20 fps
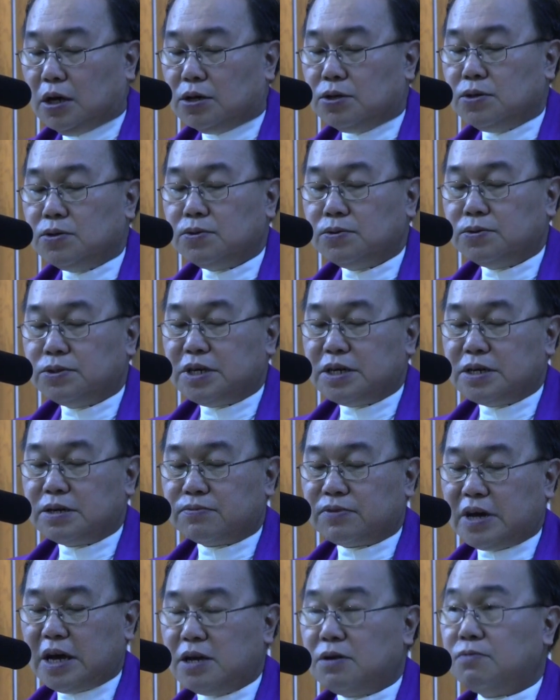
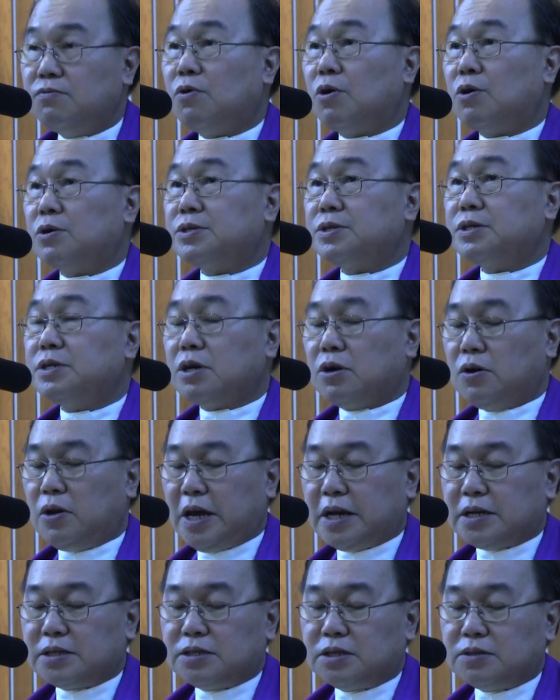using rainwater
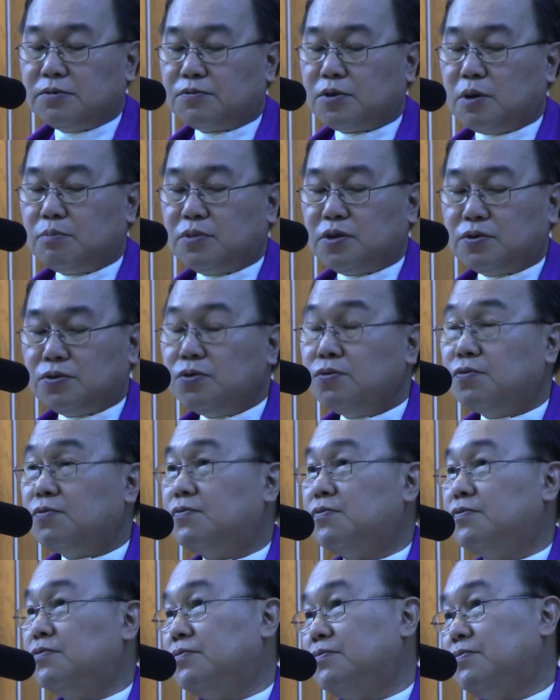collected from the
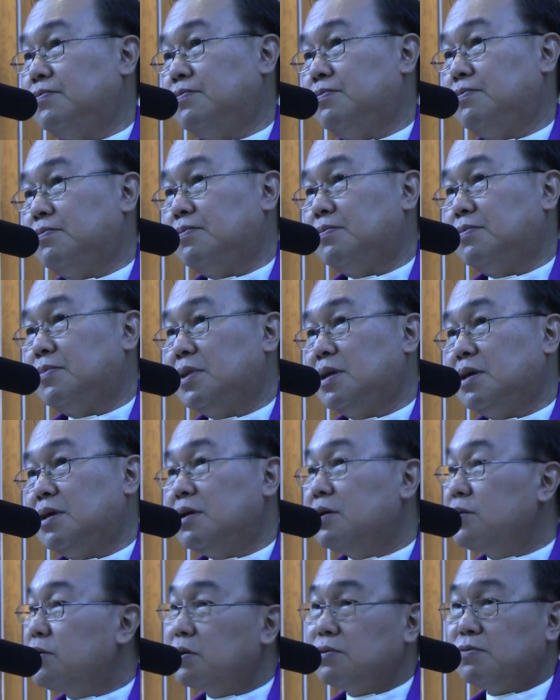roof,
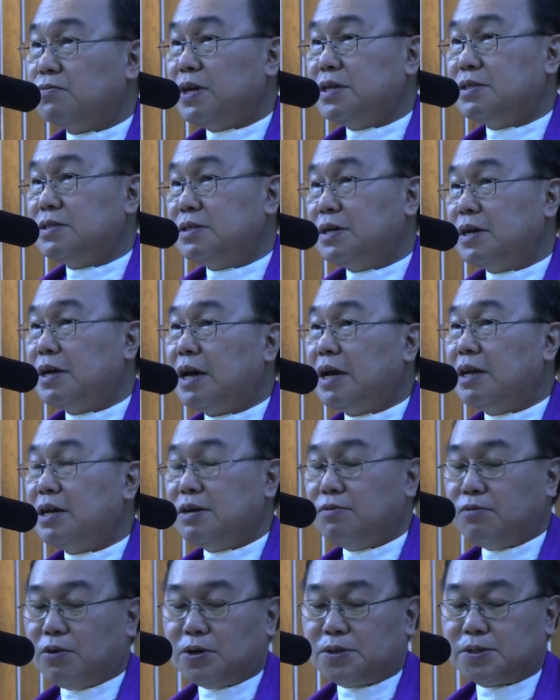not wasting
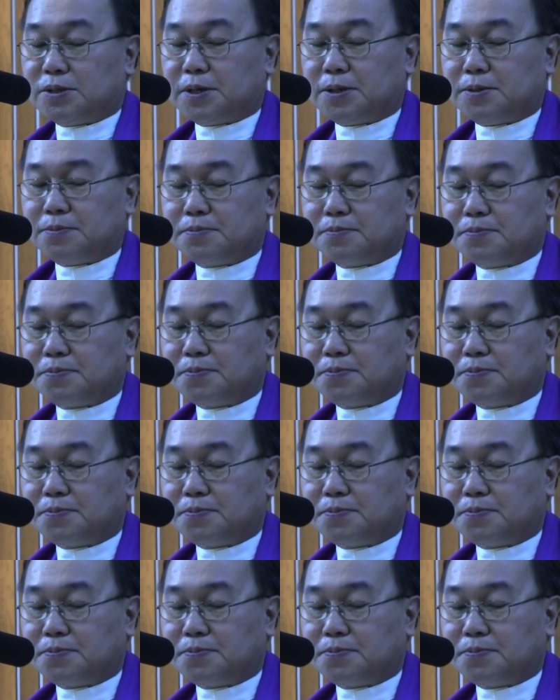any water.